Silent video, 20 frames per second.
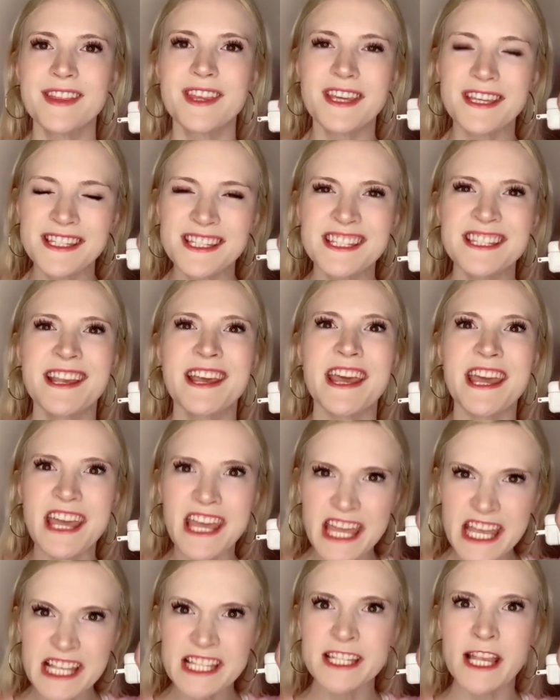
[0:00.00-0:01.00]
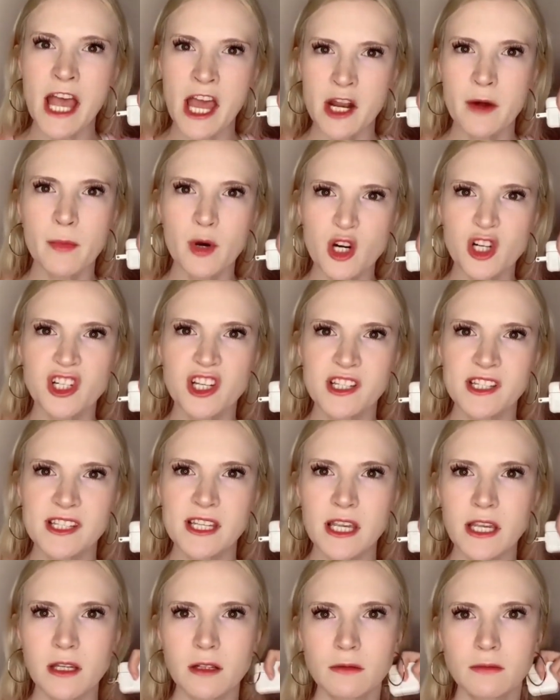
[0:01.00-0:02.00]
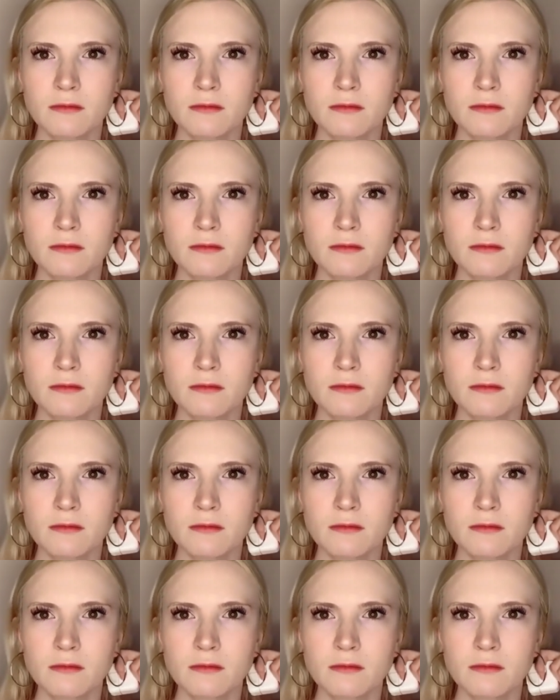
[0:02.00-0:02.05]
This is an emergency.